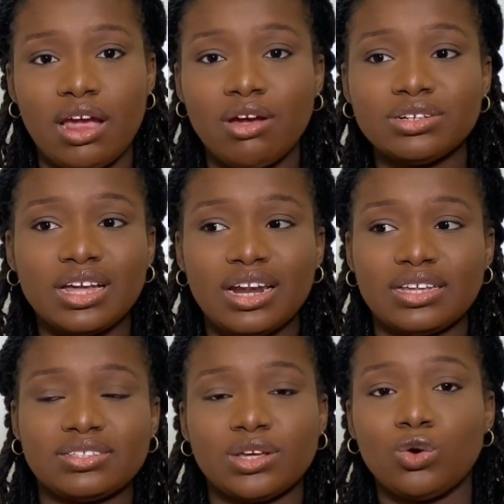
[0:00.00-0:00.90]
around that,
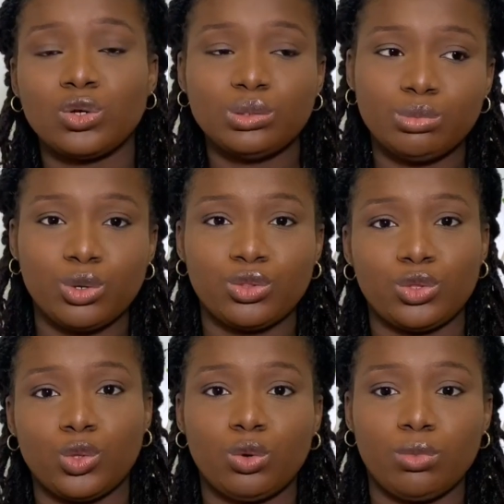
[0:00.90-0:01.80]
like, second month or
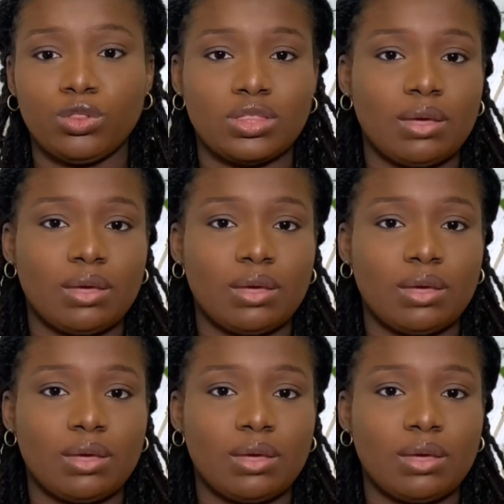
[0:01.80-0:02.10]
third month,